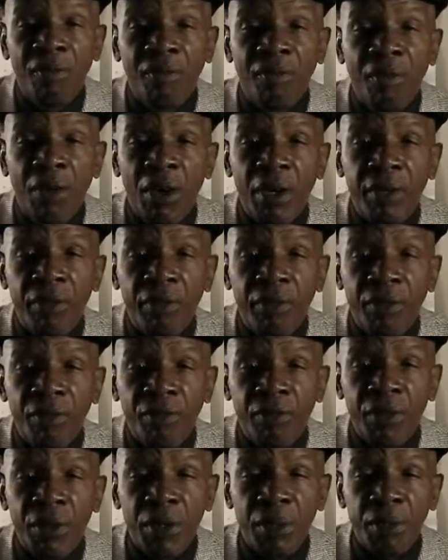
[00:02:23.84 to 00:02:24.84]
fought
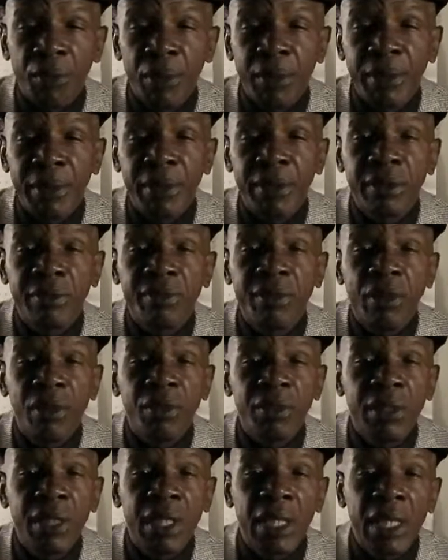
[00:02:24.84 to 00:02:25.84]
for the privilege to
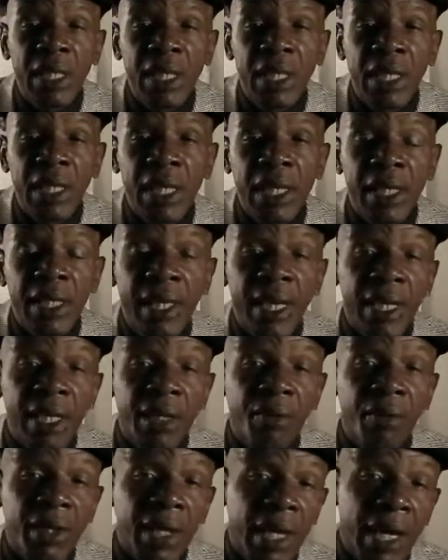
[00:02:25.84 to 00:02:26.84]
vote, and now
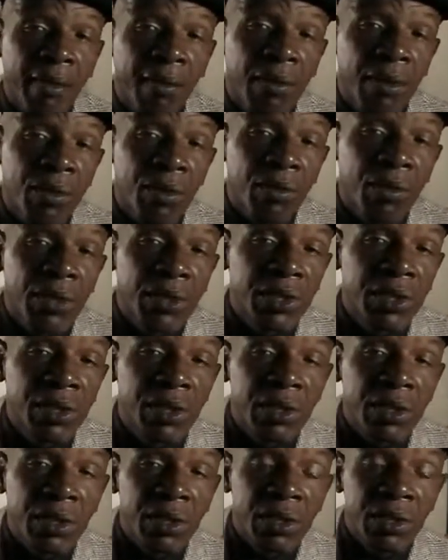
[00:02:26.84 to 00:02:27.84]
that we have it, we
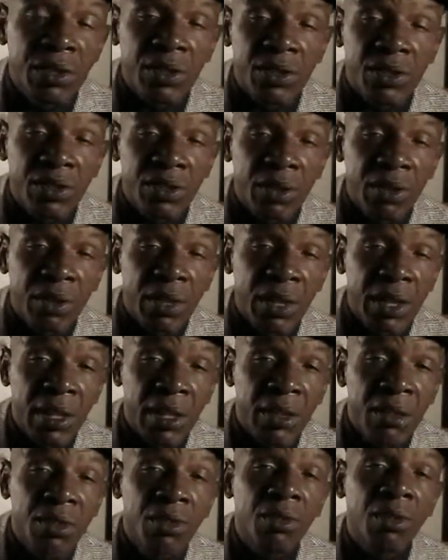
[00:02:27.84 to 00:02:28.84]
should certainly
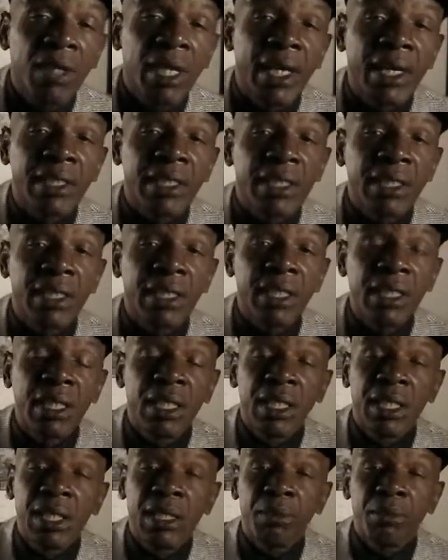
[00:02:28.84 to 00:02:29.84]
utilize it,
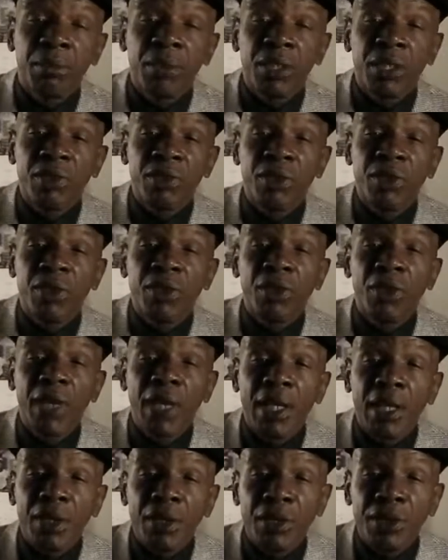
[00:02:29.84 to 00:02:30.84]
because we don't know
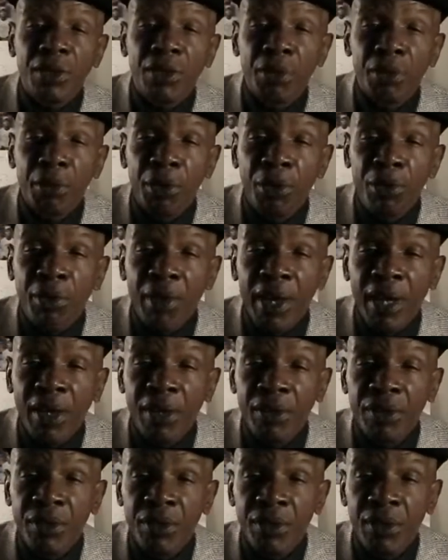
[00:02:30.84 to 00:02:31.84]
how long it's going to be
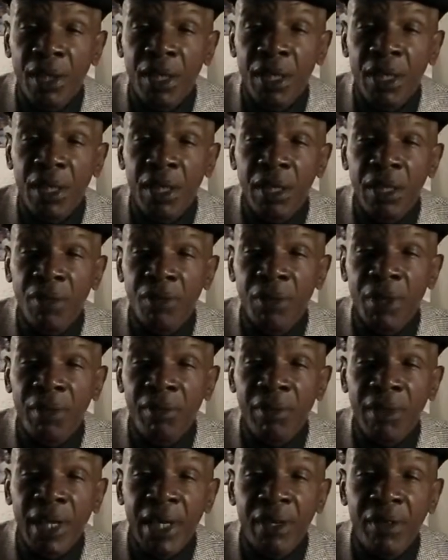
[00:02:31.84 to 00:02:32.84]
around. We have
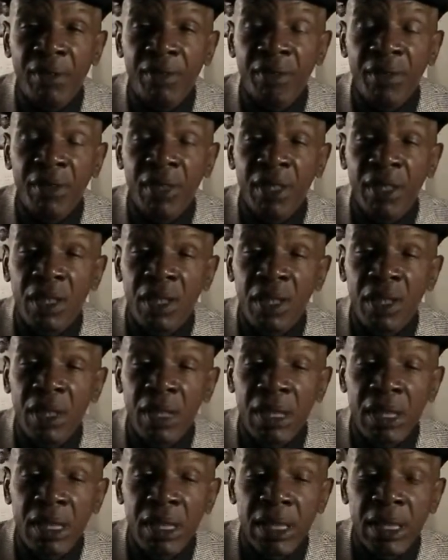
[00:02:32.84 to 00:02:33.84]
a lot of
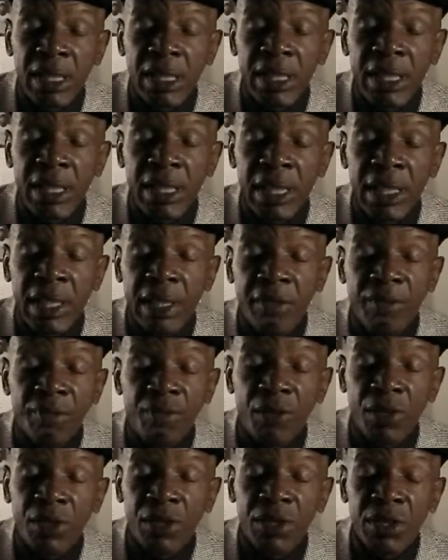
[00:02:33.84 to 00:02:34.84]
negative
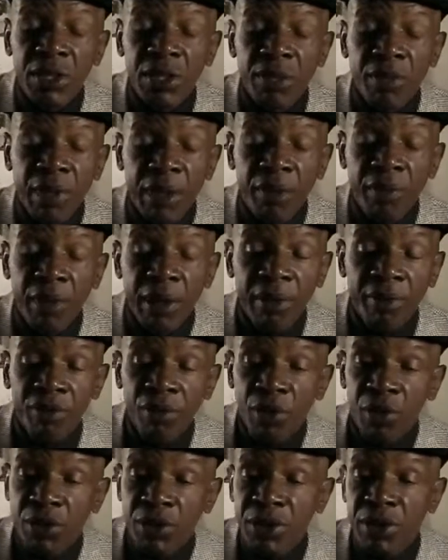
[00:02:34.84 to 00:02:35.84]
forces, right-wing
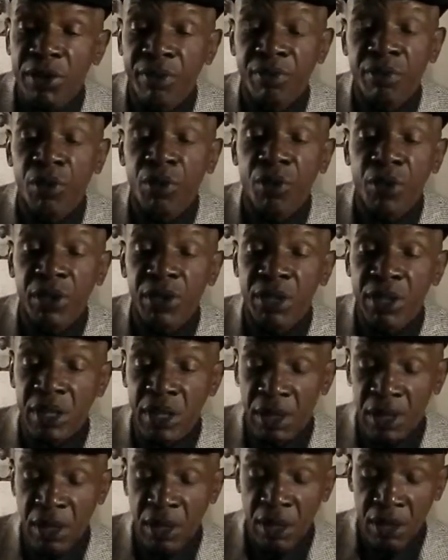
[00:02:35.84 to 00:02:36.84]
forces, of course,
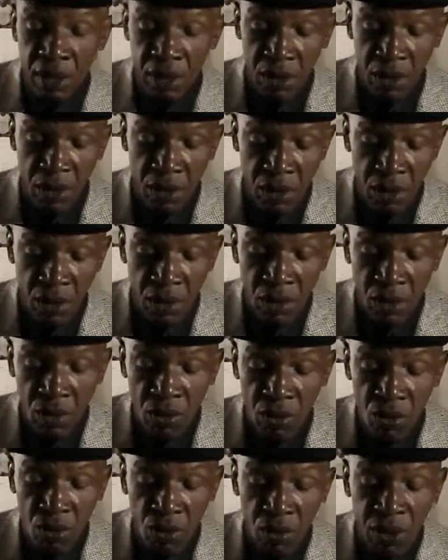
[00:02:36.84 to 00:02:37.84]

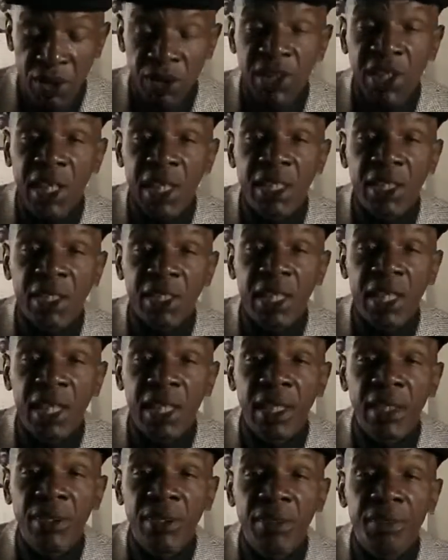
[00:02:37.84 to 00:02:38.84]
who want to change
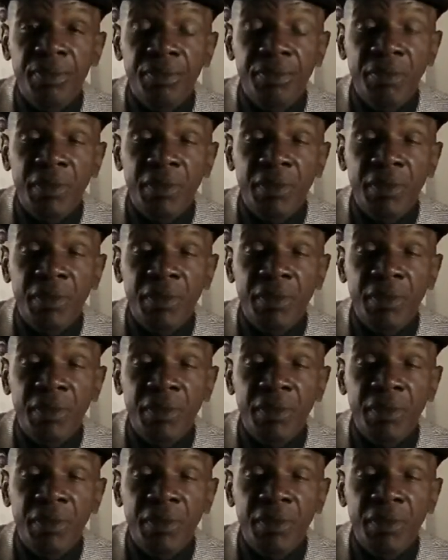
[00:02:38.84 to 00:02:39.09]
things,